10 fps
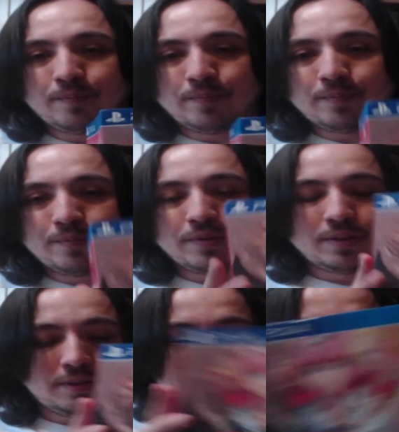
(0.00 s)

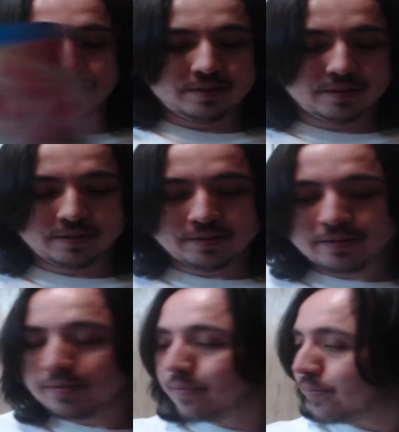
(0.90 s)

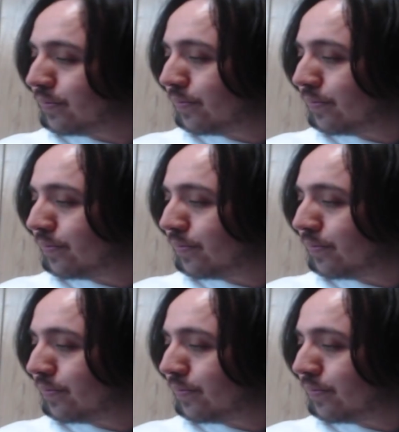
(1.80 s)
No one is speaking in this clip.